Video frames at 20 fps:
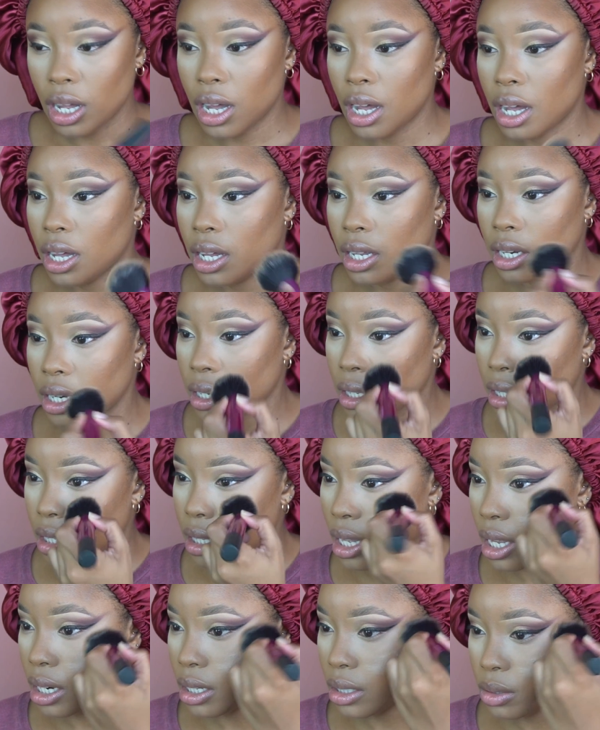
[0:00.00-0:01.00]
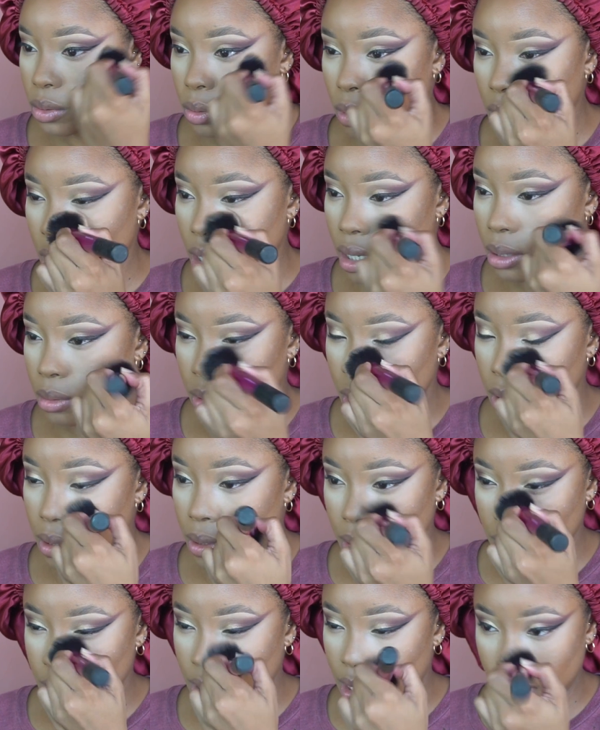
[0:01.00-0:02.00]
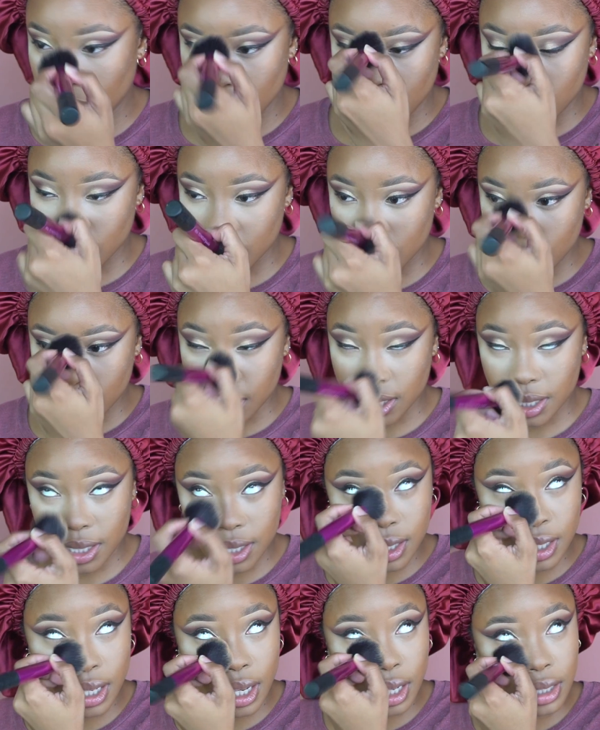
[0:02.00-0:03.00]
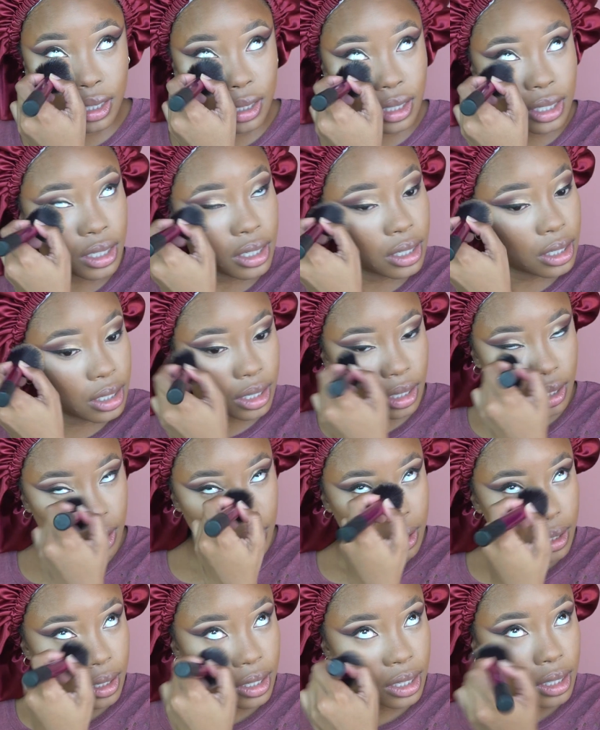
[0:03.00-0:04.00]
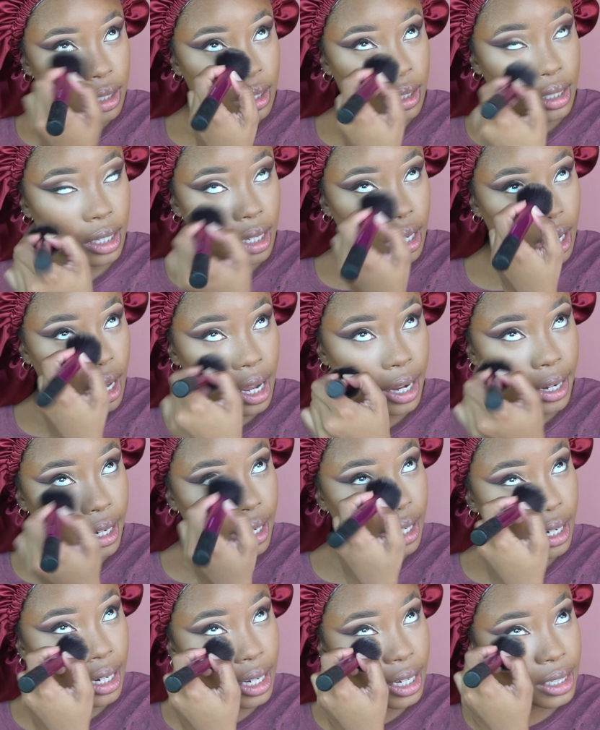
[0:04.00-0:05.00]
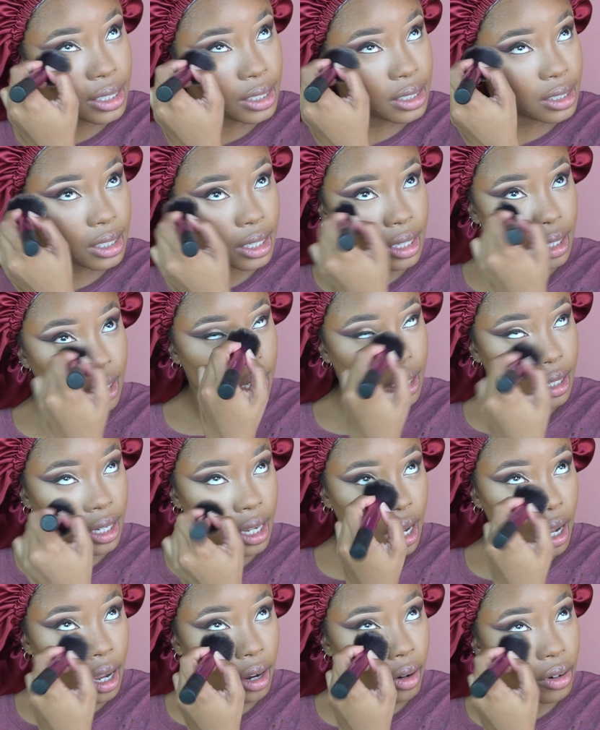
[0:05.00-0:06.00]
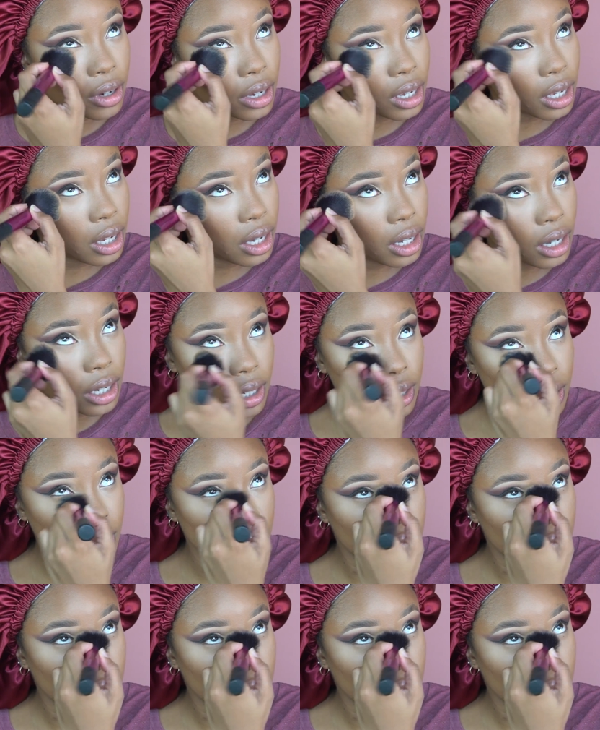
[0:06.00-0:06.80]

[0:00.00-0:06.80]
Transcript: and that is what I'm using to set the highlighted area.